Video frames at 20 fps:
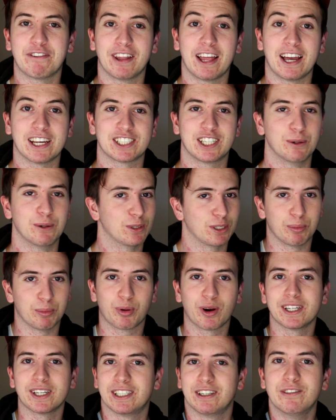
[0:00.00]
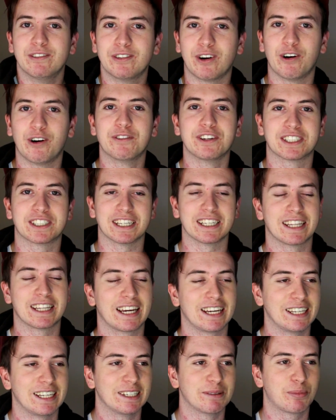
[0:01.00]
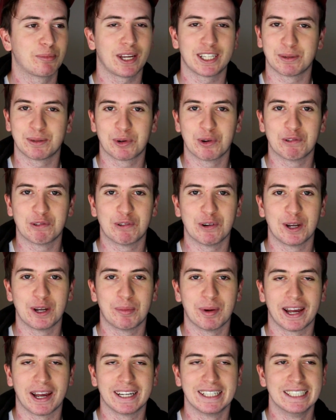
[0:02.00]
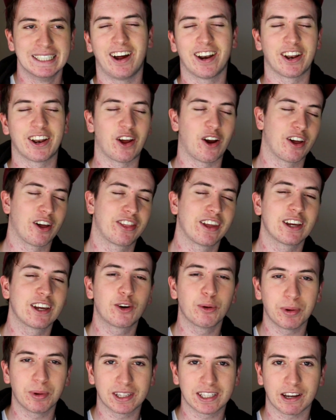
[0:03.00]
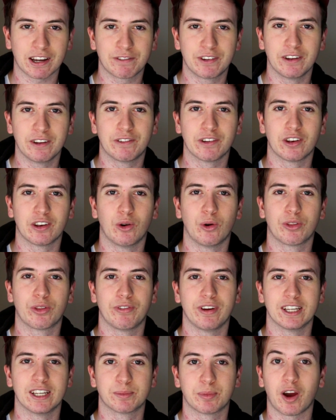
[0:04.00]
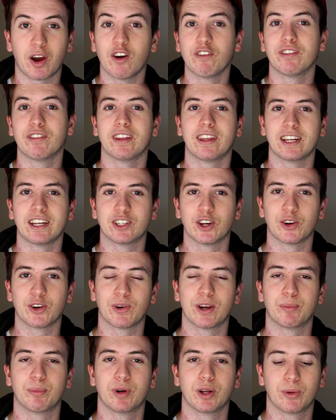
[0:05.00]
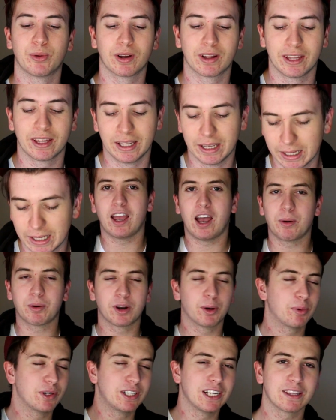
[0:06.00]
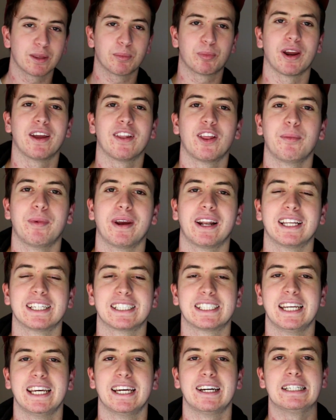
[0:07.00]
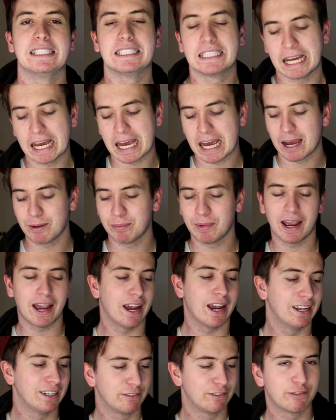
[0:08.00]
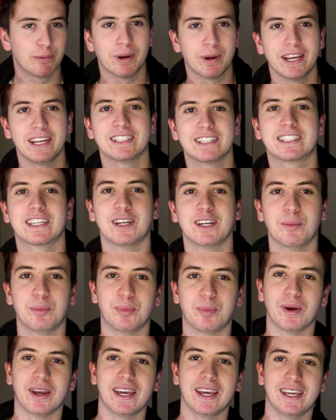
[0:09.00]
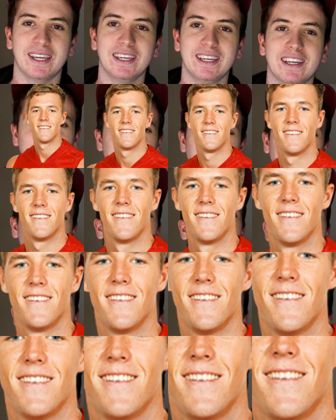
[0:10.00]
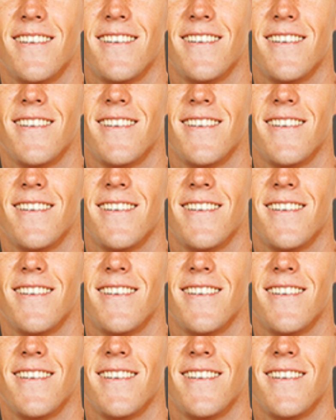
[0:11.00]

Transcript: of last year was impressive. Obviously, they played some good footy, but I don't know. I think it could be a tough year for the North fans, but hopefully they turn around pretty quickly. I'm going to predict the Brownlow medalist now, and for me, it's going to be Luke Parker.